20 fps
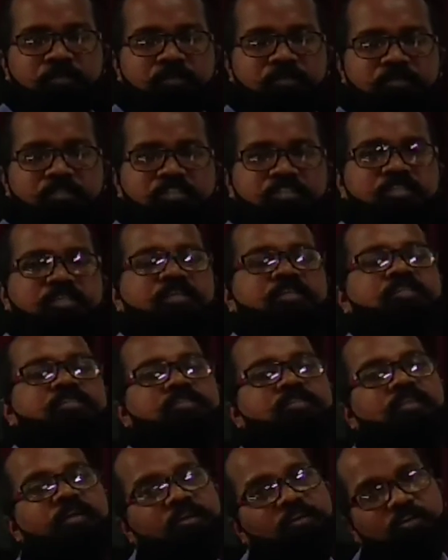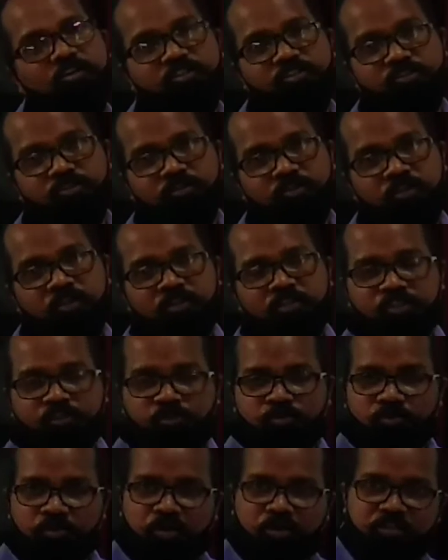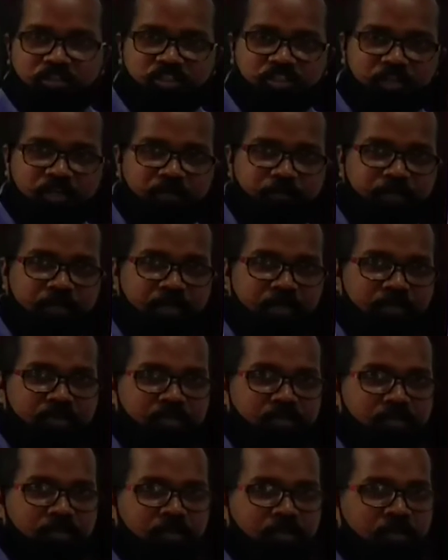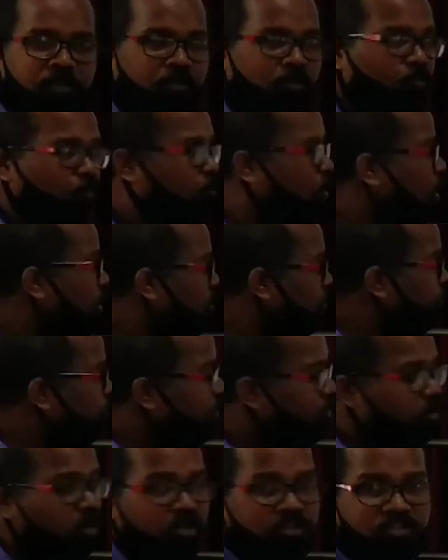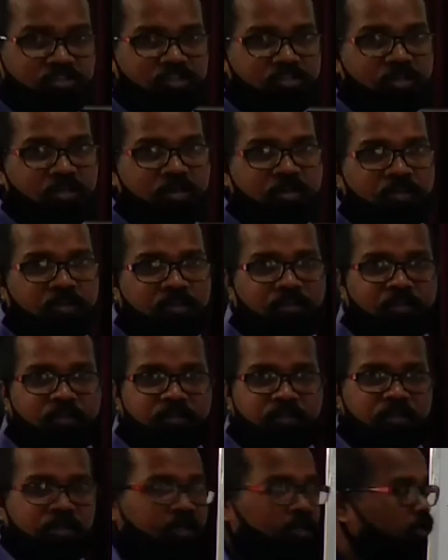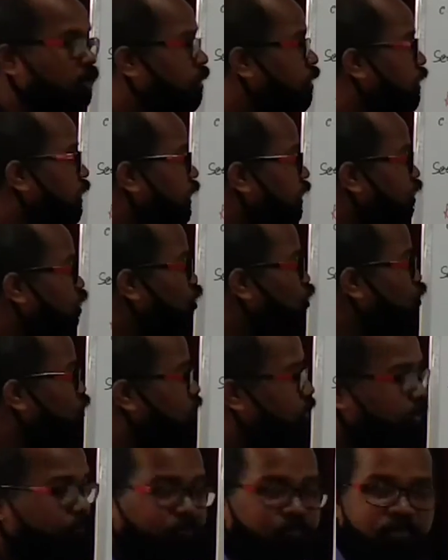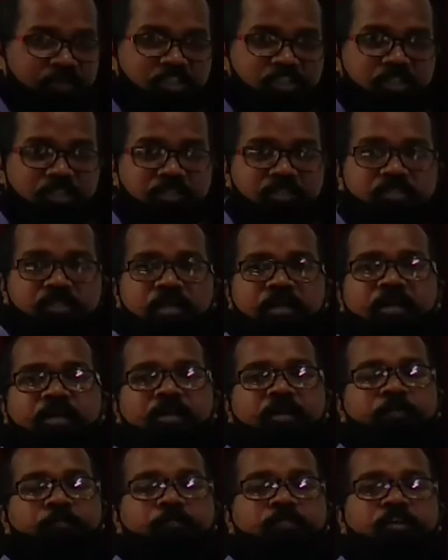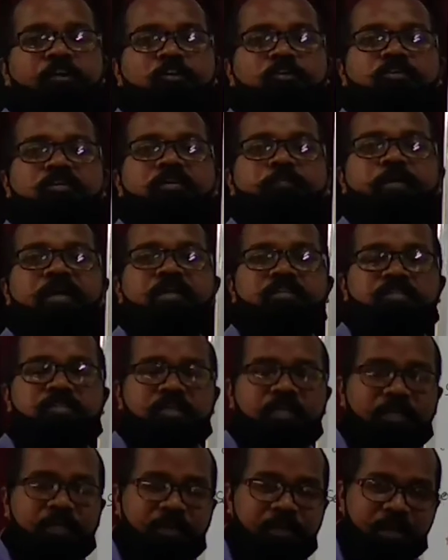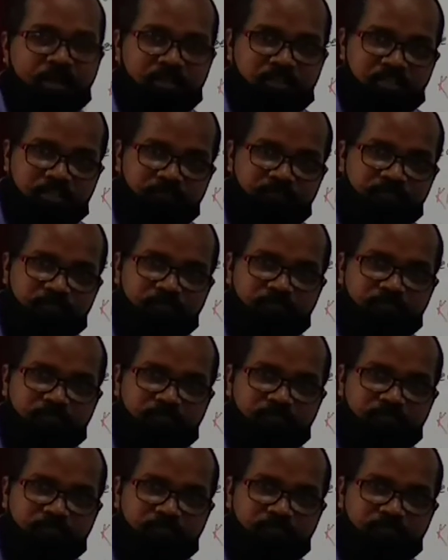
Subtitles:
seeds then also do not germinate. Why? Because at low temperatures, embryo remains inactive.